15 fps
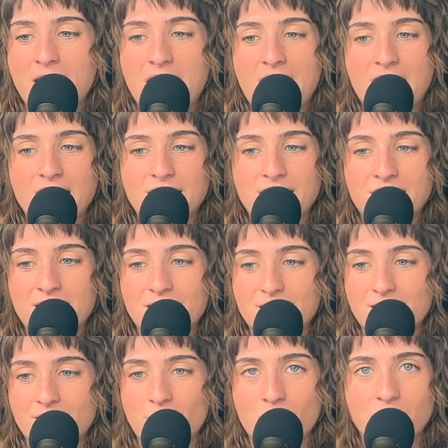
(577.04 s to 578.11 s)
minutes
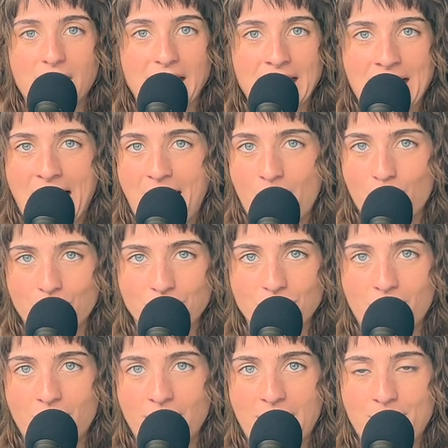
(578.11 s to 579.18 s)
or like an hour
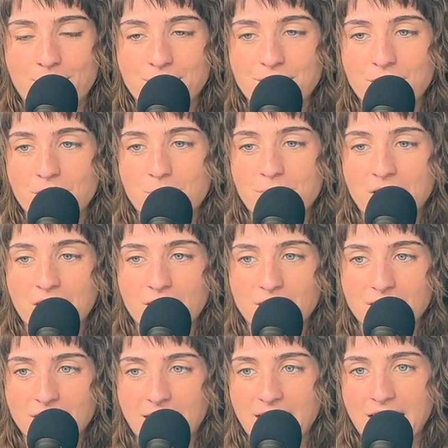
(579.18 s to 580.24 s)
long episode,
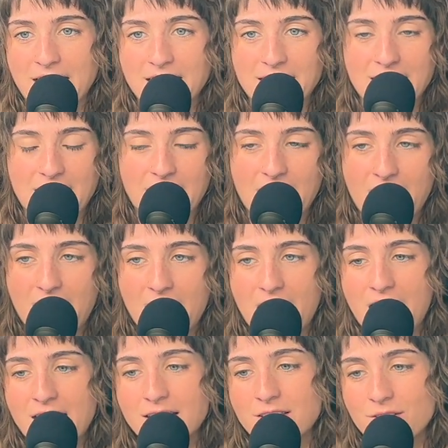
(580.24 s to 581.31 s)
because like I said,
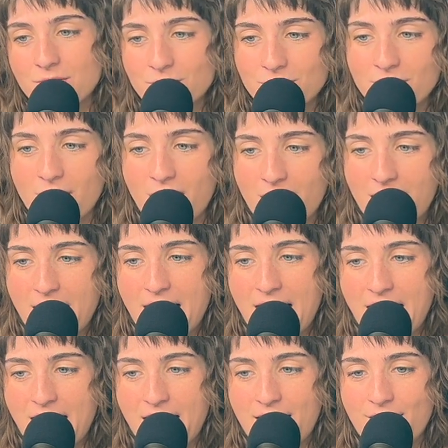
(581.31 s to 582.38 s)
I do not
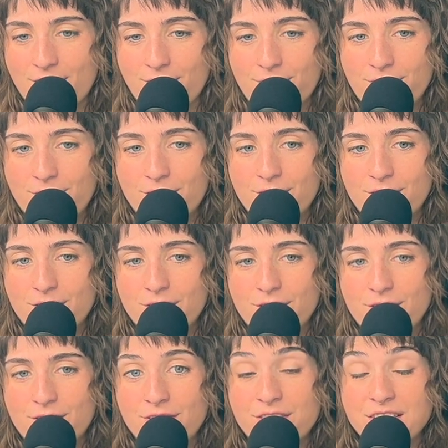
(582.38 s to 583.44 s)
have
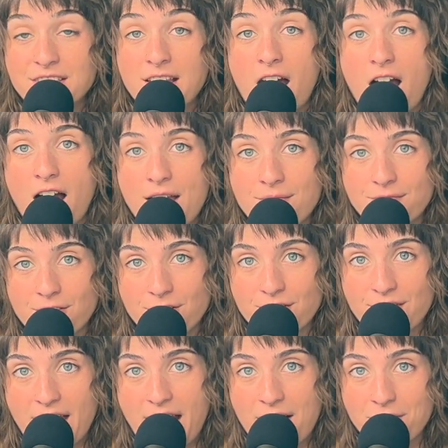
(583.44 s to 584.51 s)
the time for
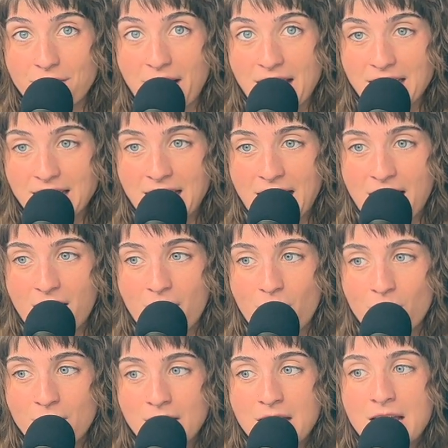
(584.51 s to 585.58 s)
that right
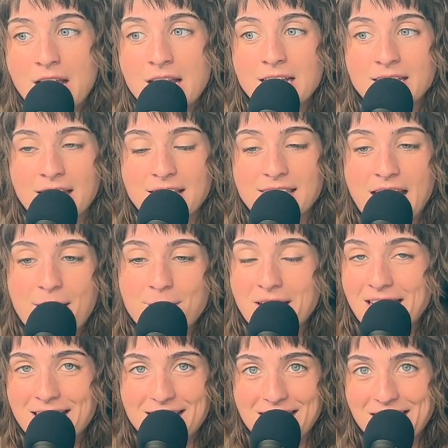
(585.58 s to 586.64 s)
now. Does that
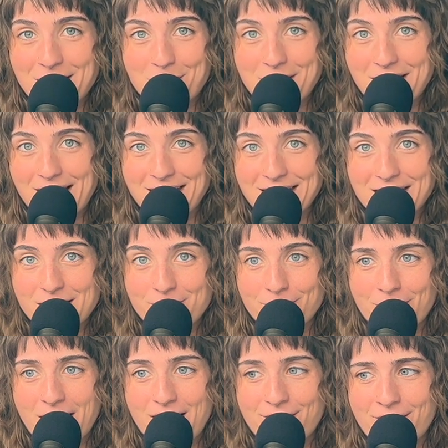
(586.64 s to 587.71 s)
mean it's going to be like this
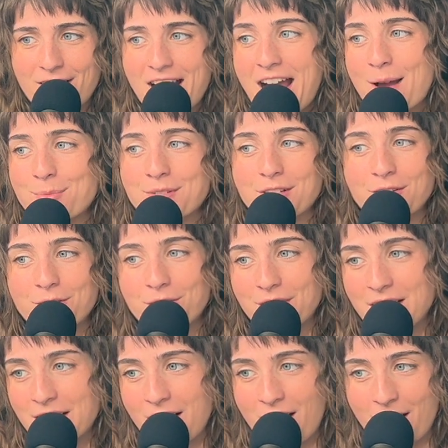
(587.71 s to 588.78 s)
forever?
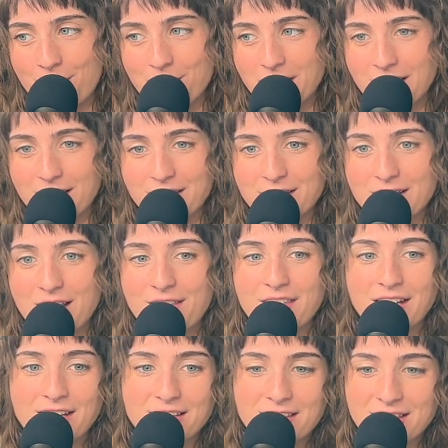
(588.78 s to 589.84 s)
Absolutely not, because
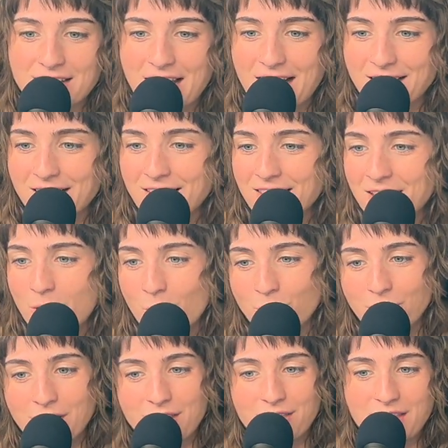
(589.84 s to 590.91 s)
nothing is stagnant. The
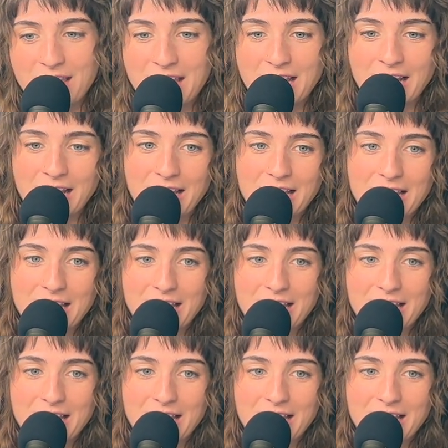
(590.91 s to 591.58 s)
only thing